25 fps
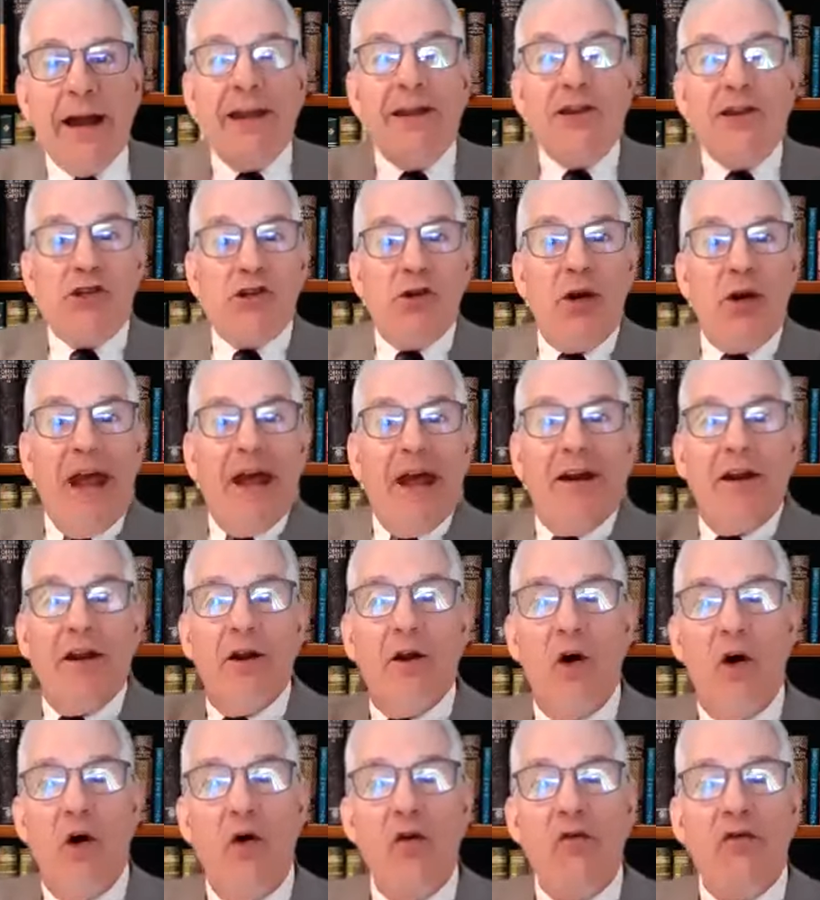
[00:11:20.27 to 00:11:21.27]
Why didn't you
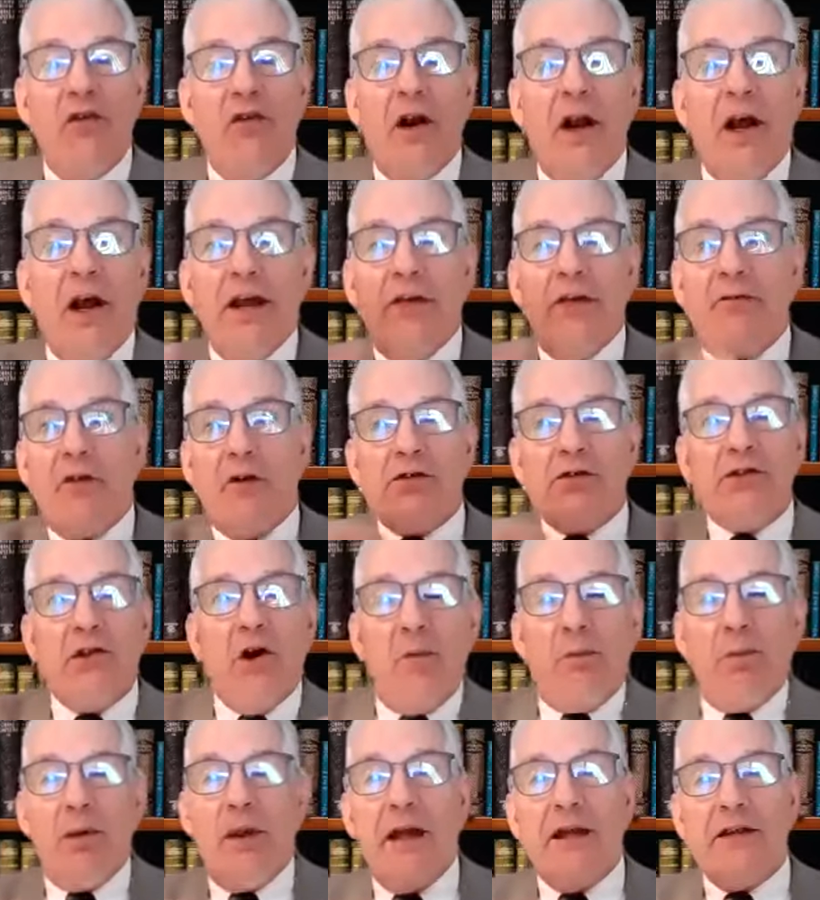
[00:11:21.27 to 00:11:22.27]
hand it over? If
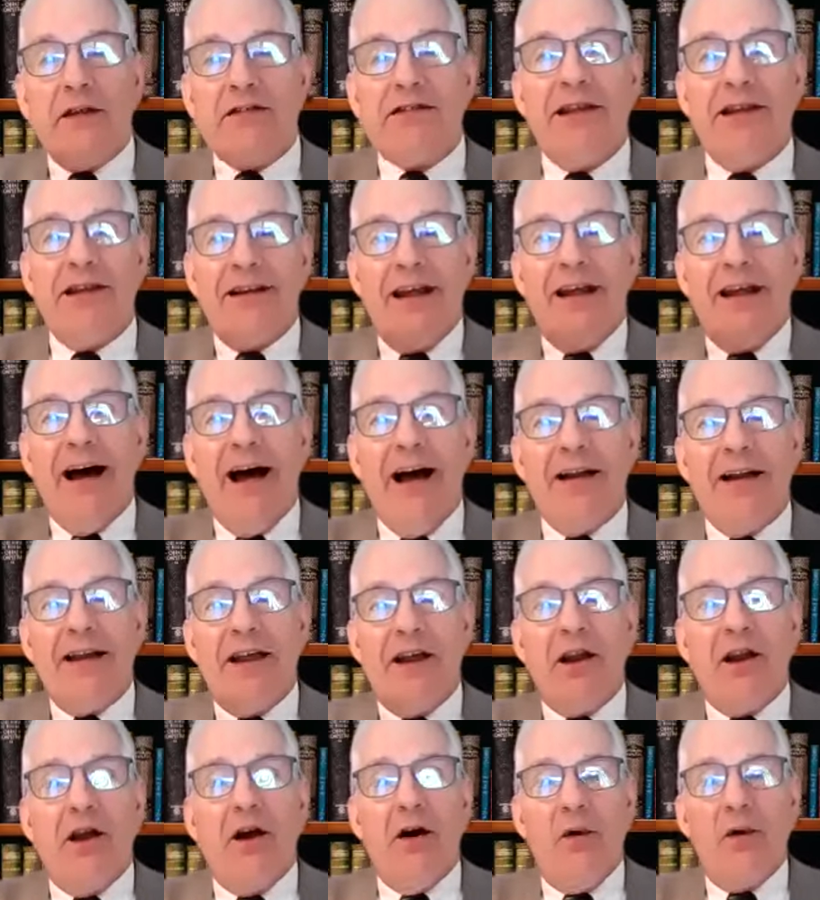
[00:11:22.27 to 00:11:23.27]
there's no place then
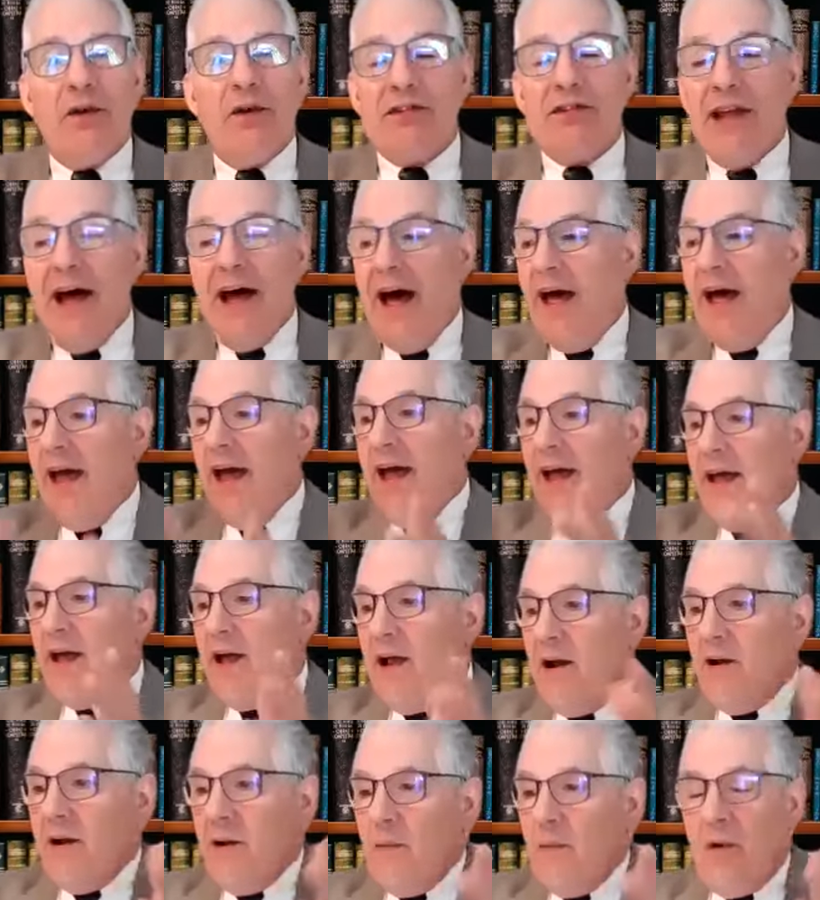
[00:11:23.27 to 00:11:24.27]
God can go is not,
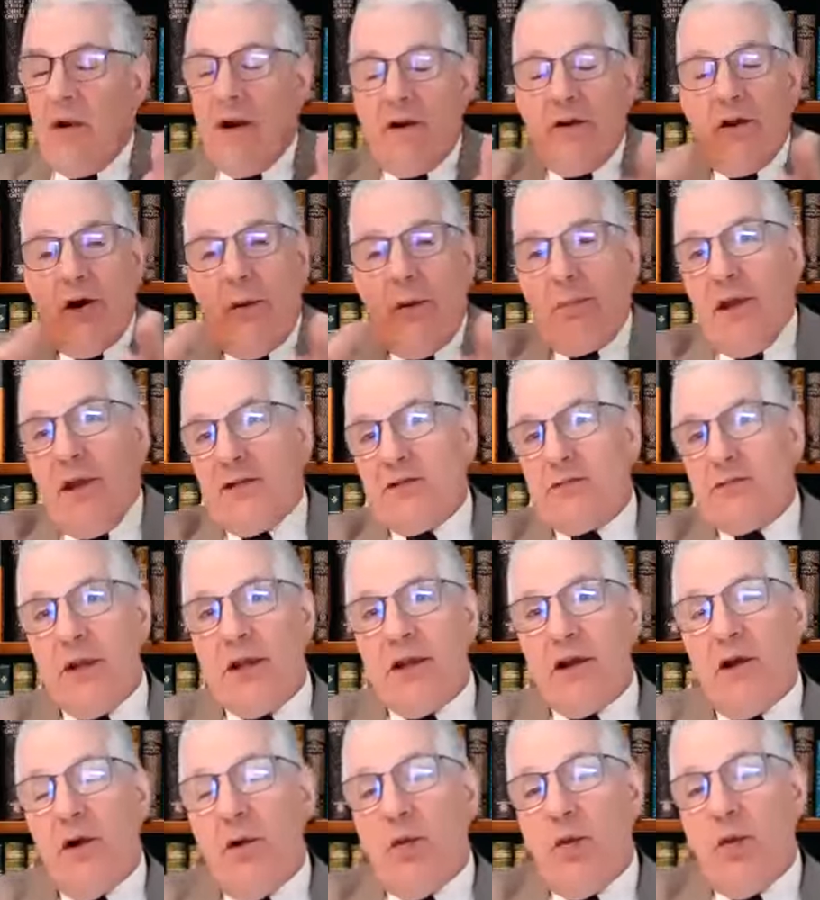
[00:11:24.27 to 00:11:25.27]
where no
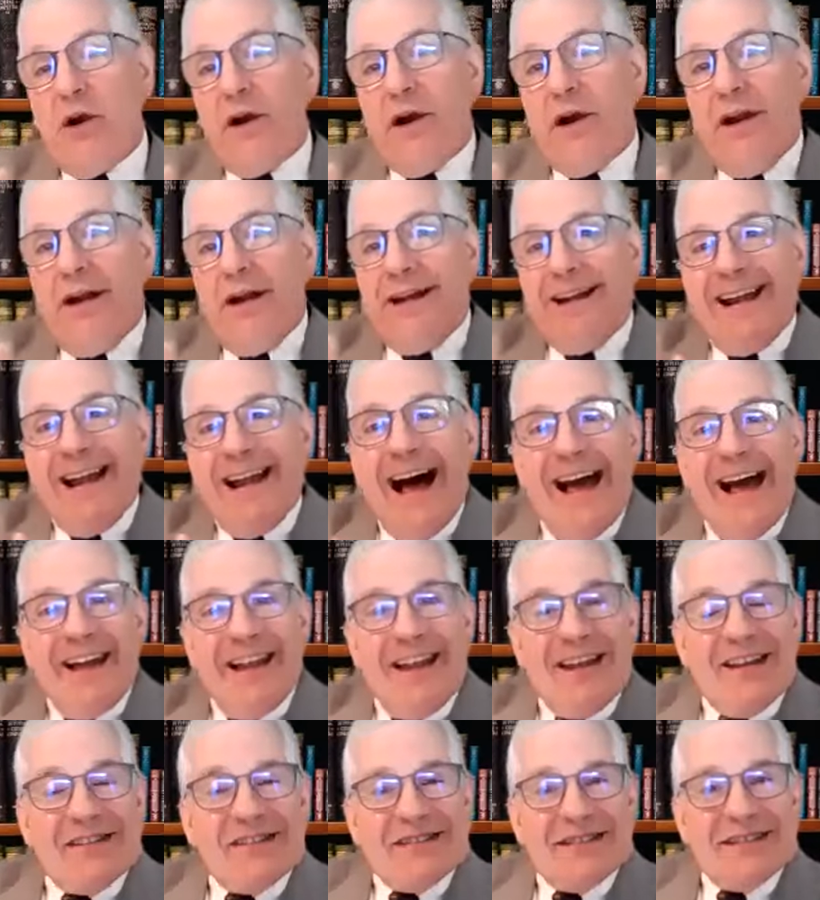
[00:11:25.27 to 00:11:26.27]
place we can go where
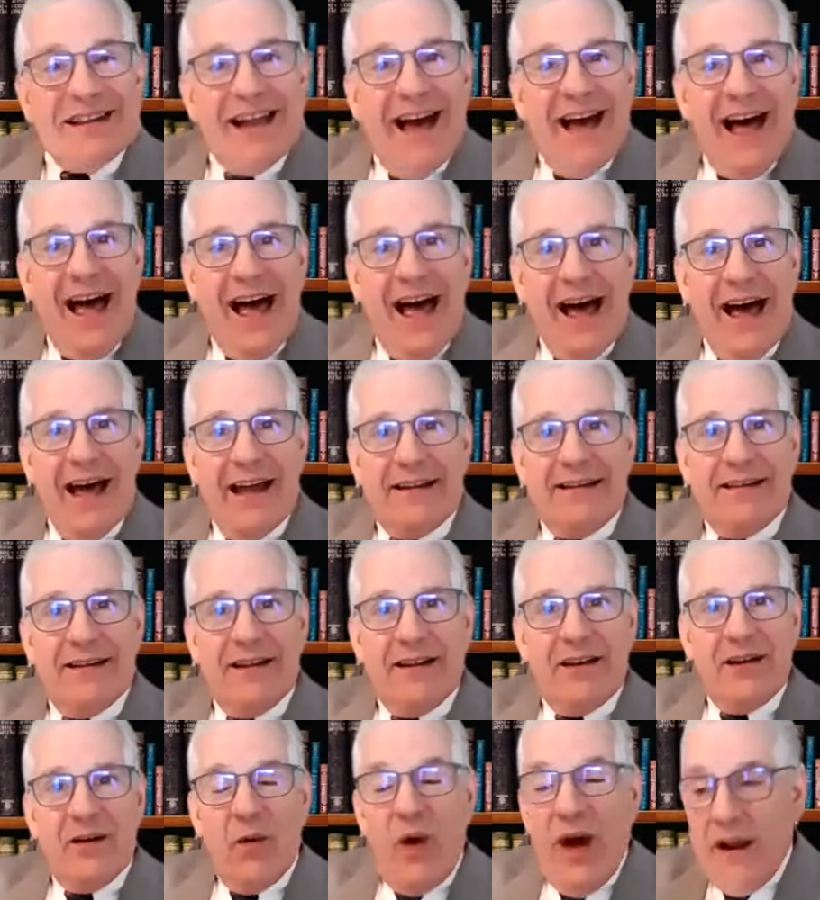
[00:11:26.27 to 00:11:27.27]
God is
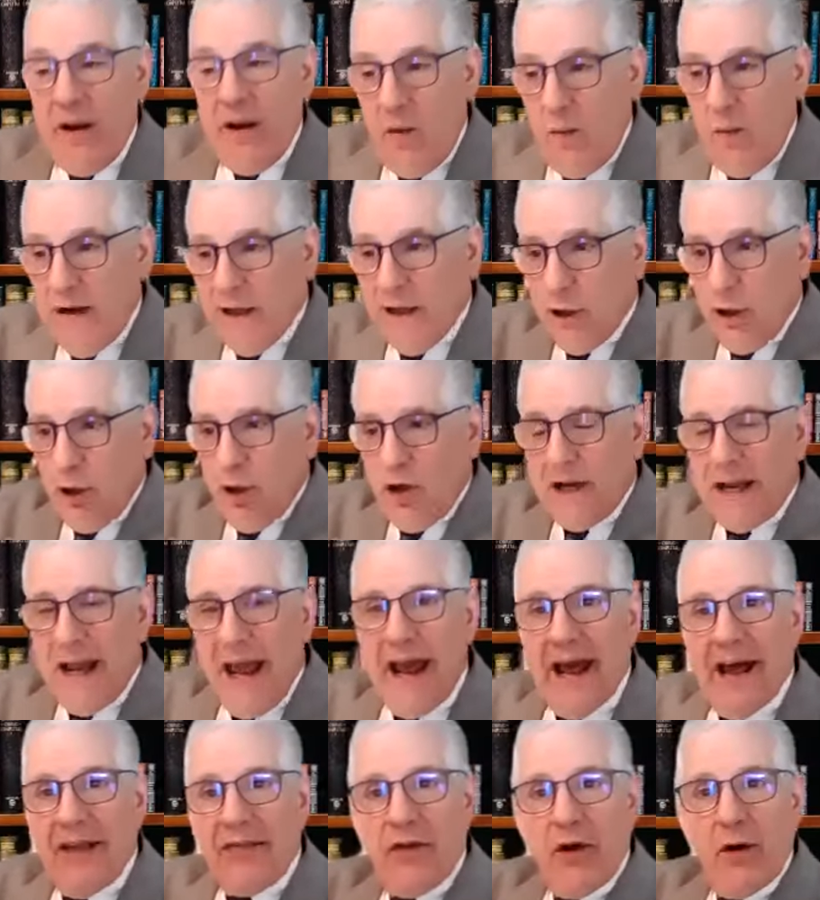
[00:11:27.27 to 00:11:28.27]
not, why don't we
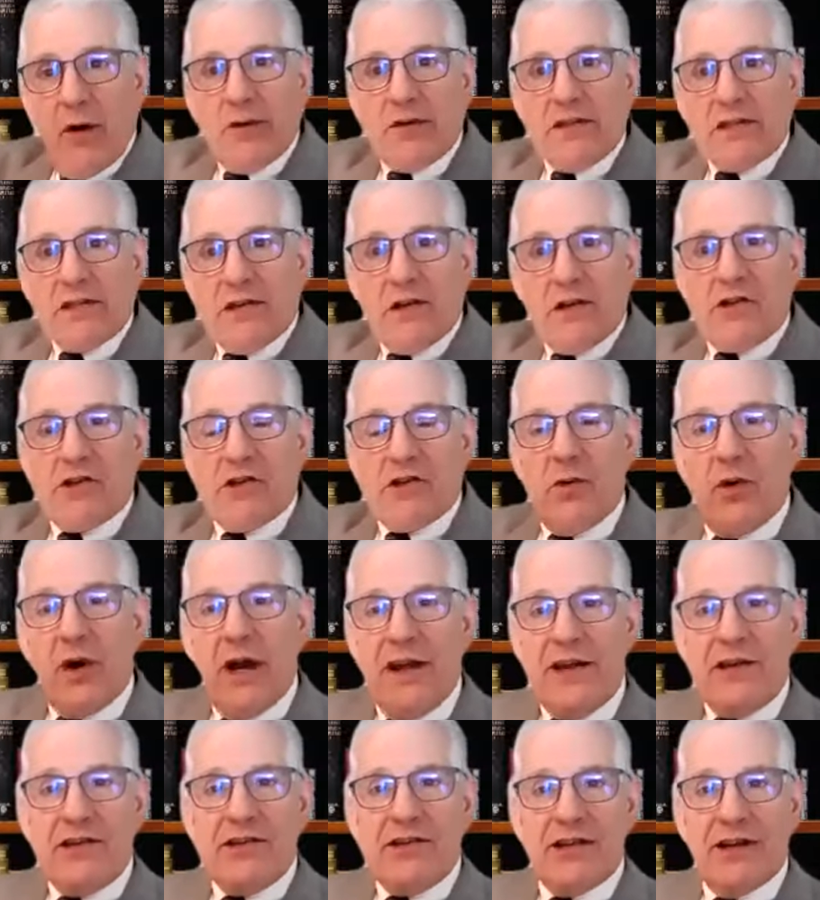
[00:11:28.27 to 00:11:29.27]
look at those
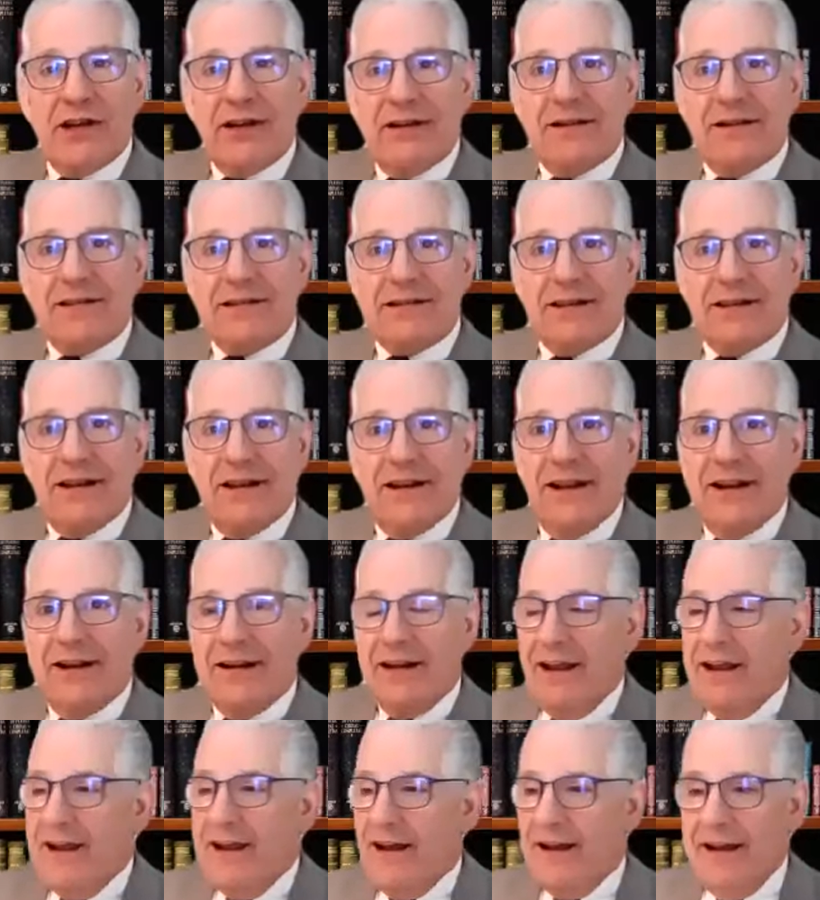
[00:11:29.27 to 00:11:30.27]
situations
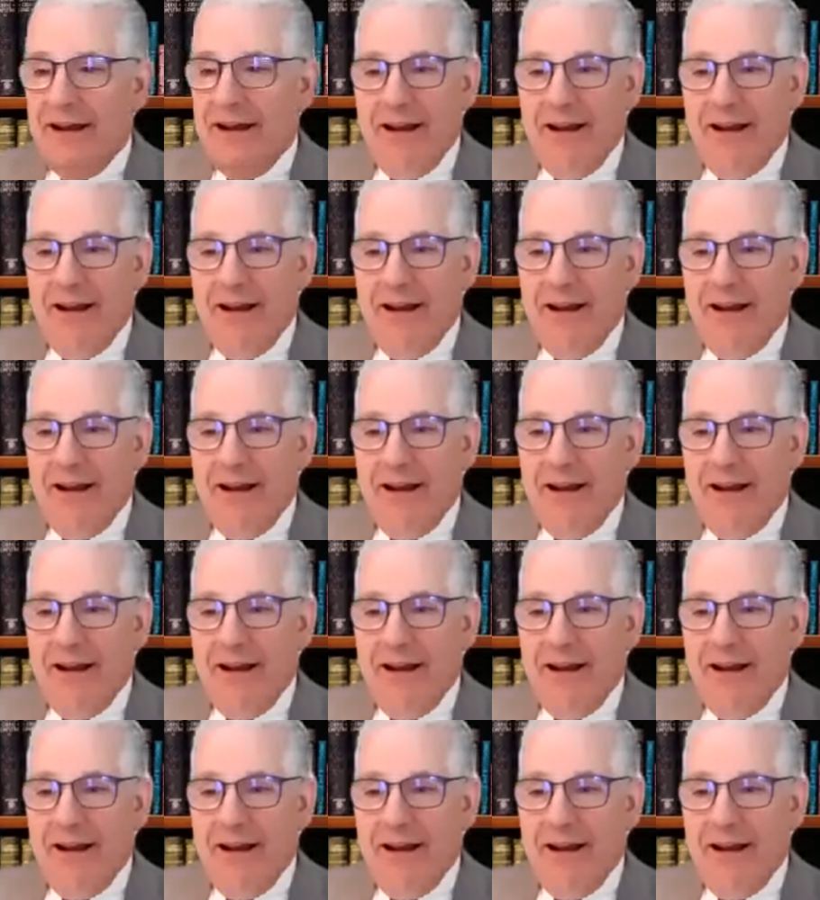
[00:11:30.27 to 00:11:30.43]
and